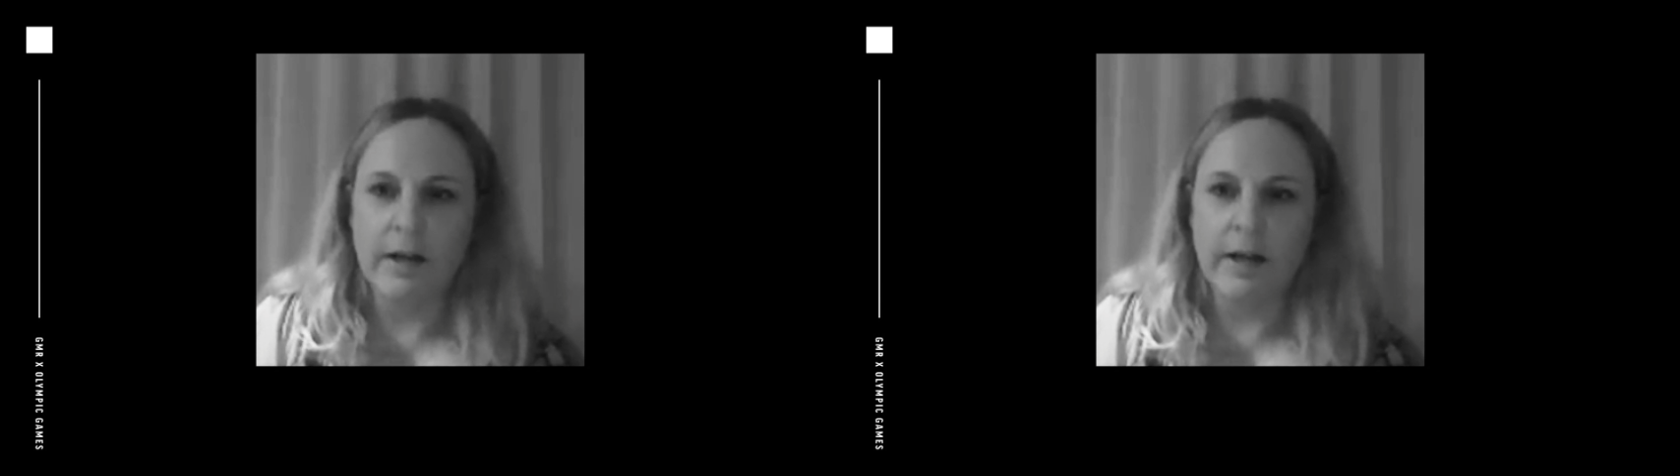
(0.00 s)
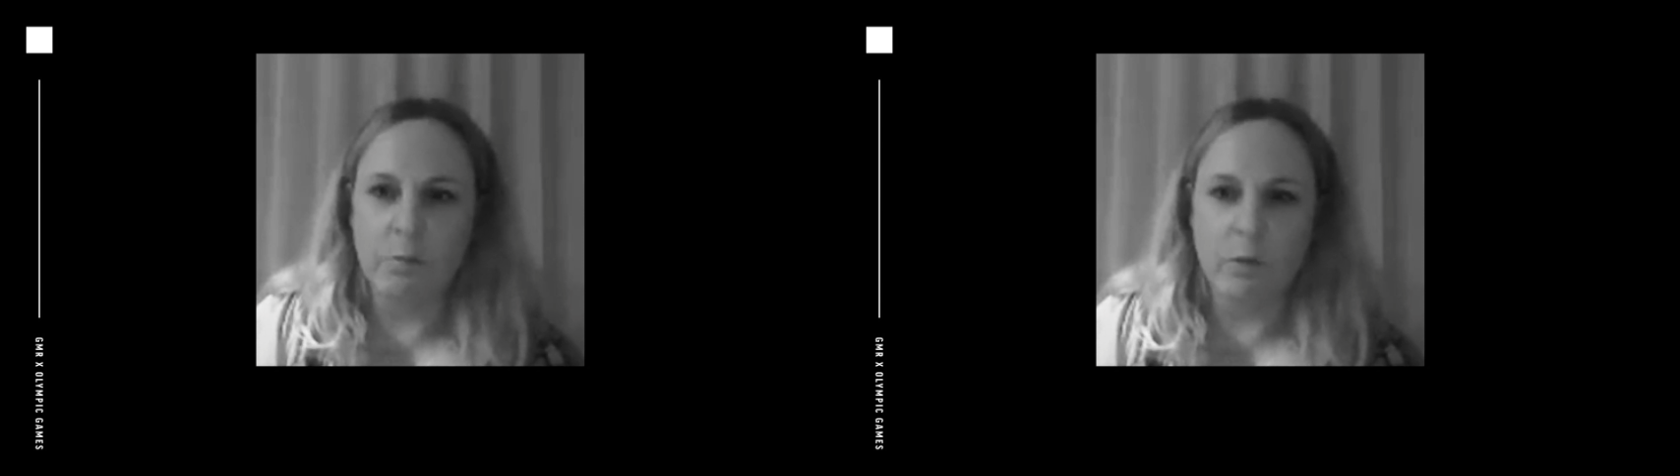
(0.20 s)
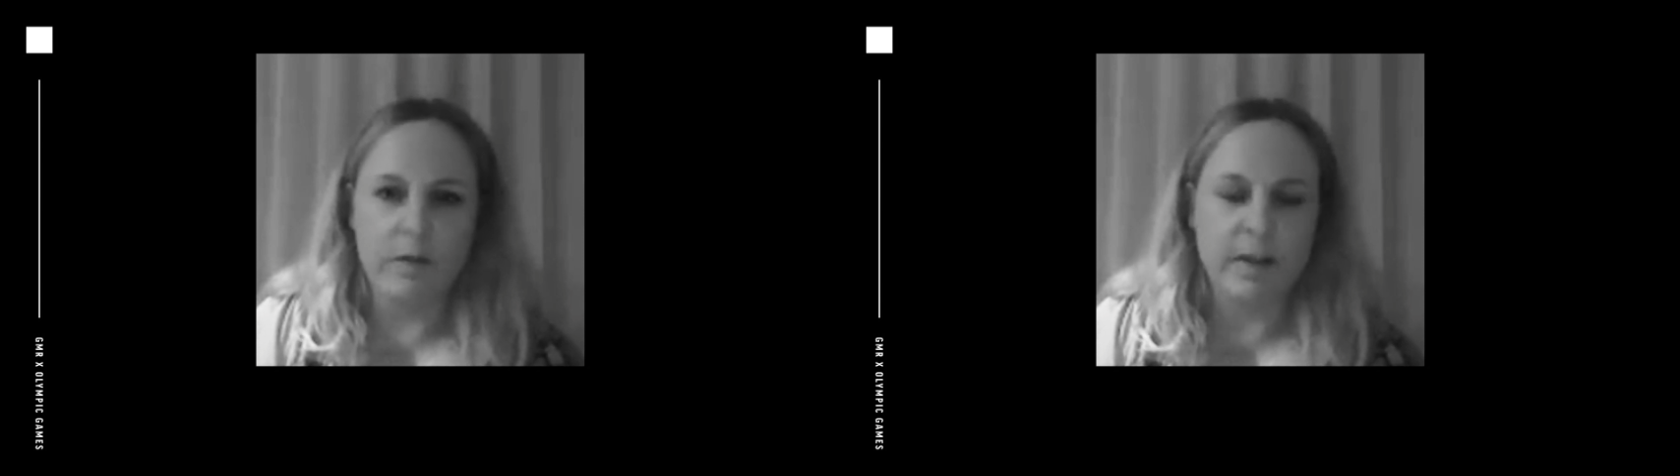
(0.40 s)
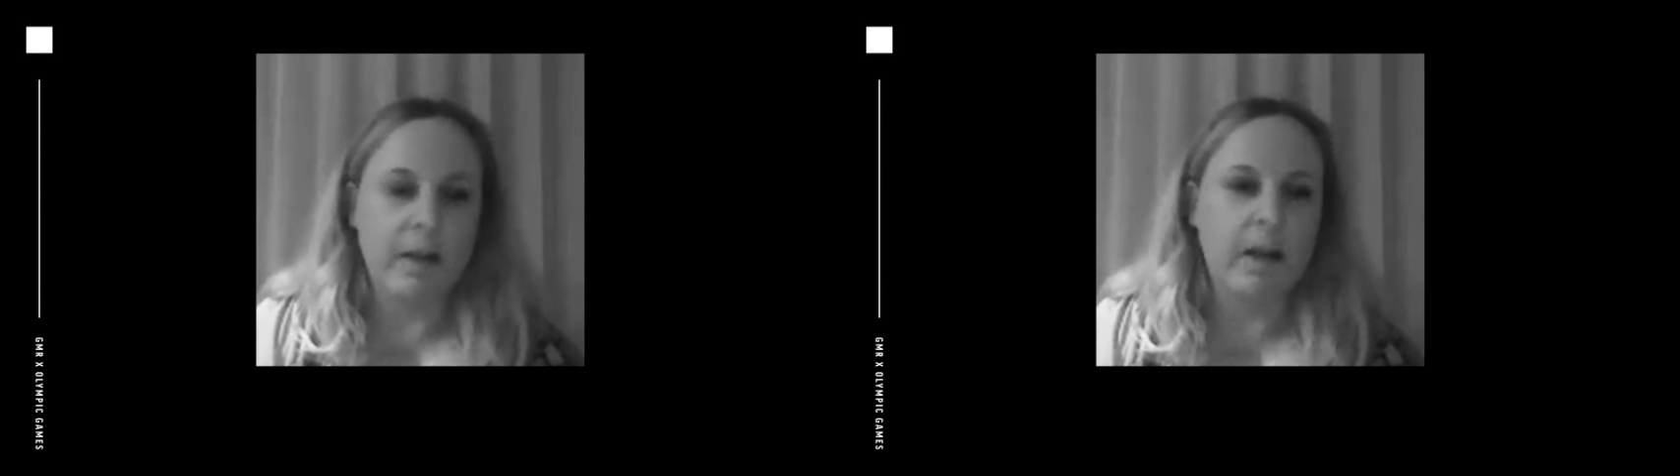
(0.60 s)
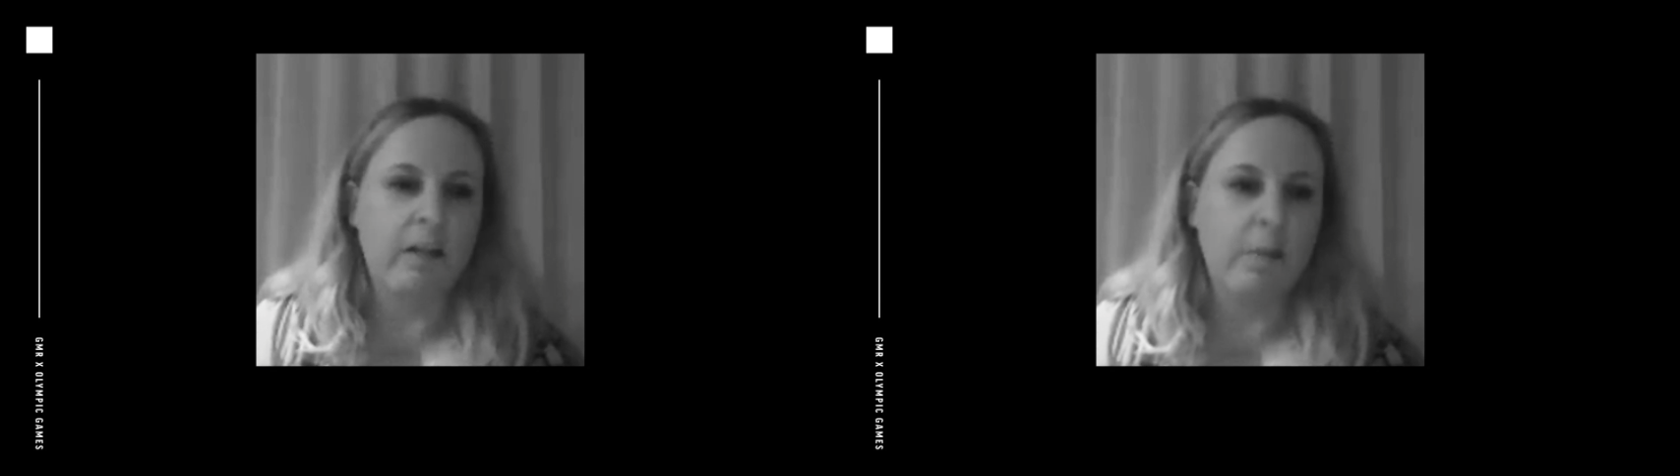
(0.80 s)
in
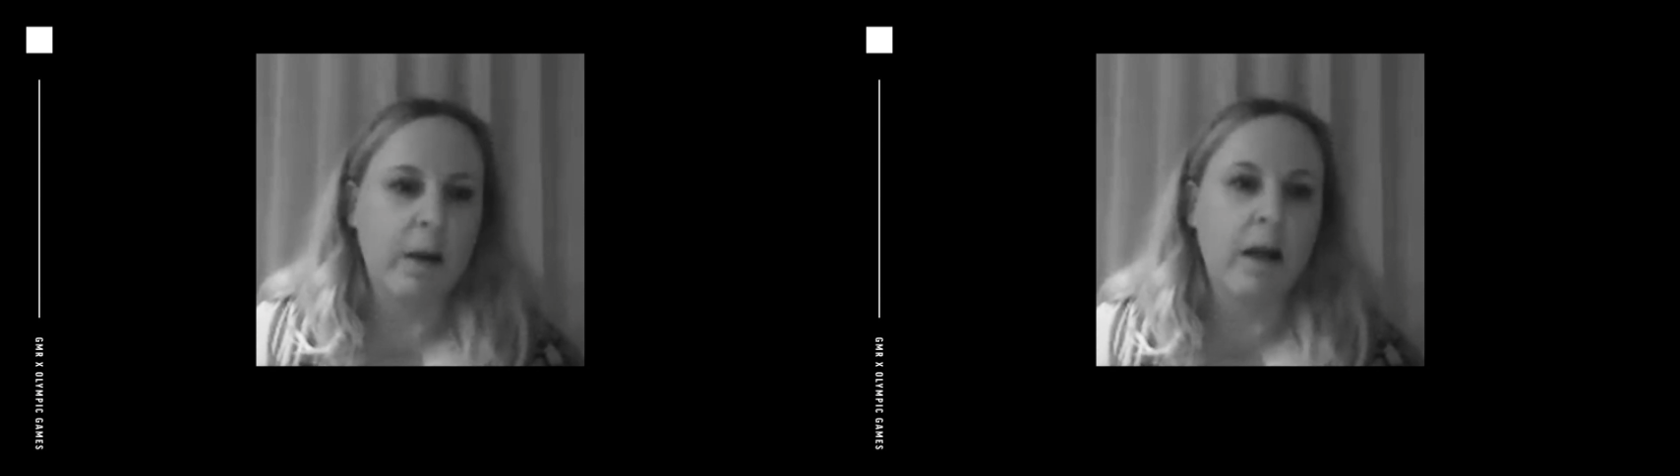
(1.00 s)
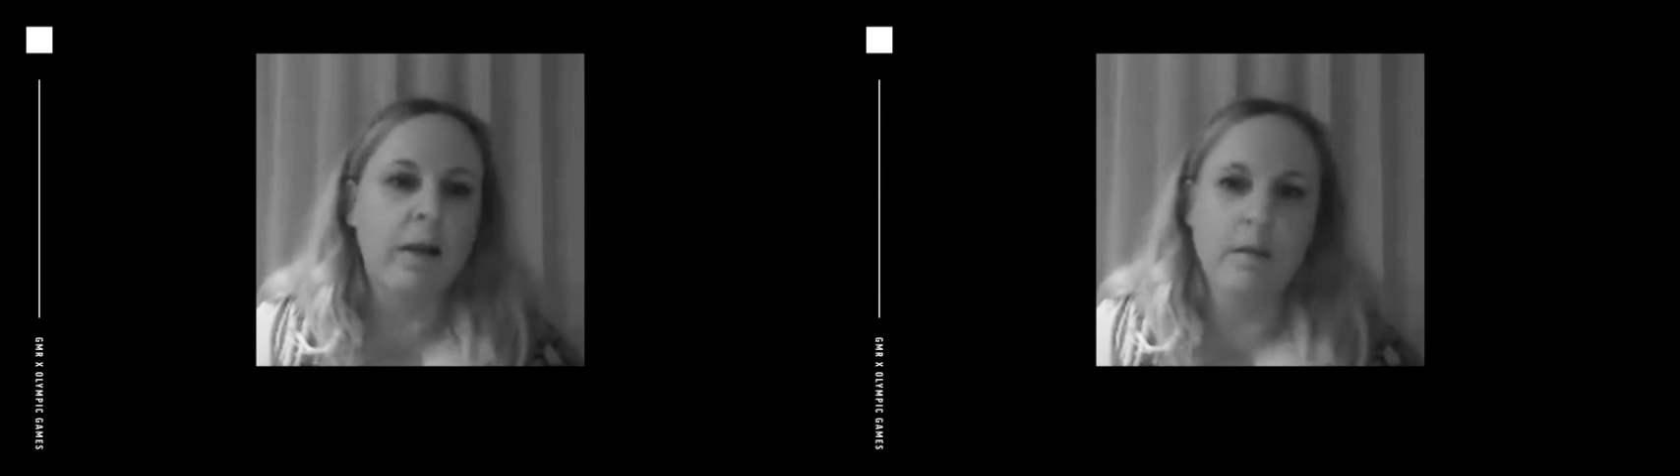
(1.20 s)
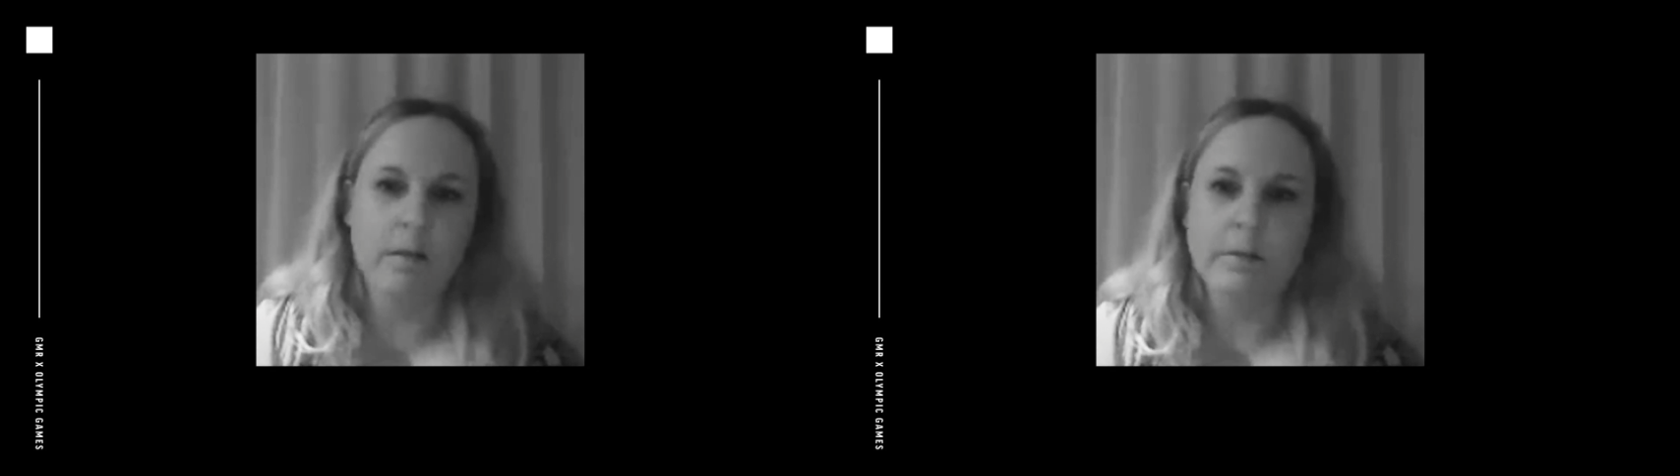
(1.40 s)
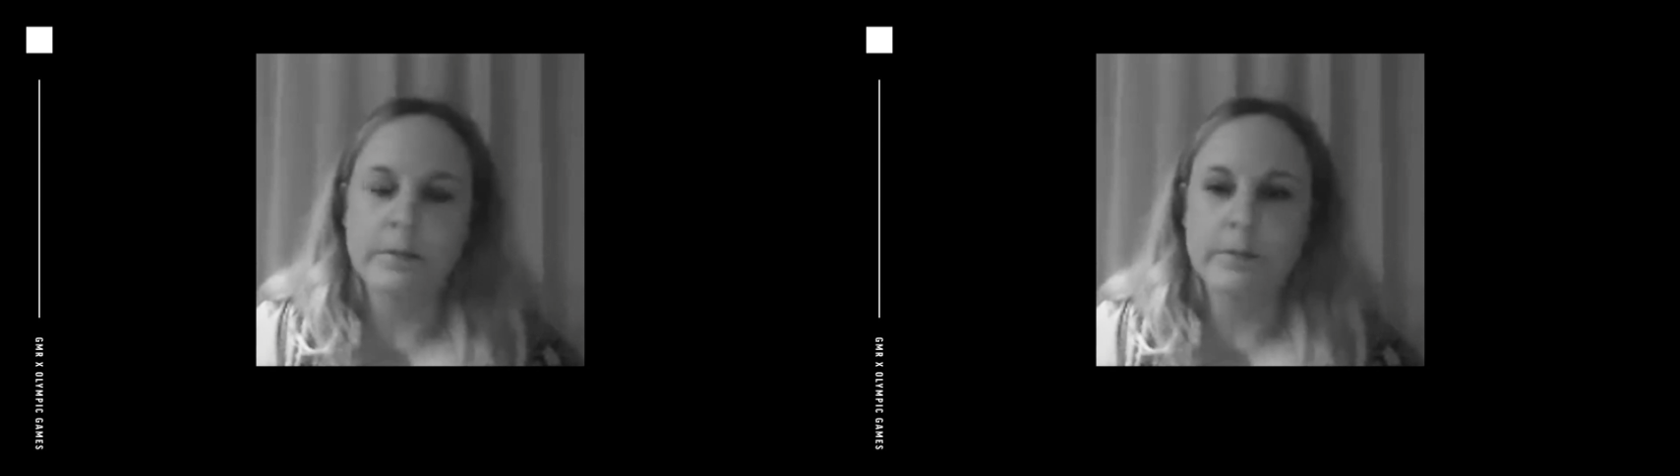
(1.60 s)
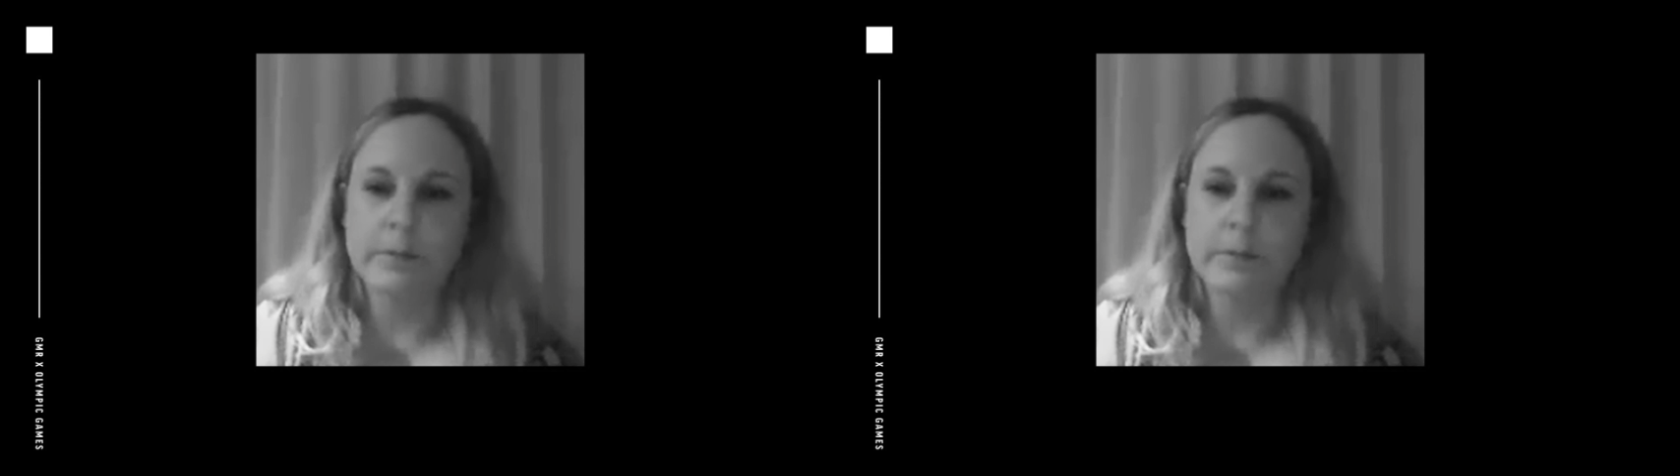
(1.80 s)
improving the experience.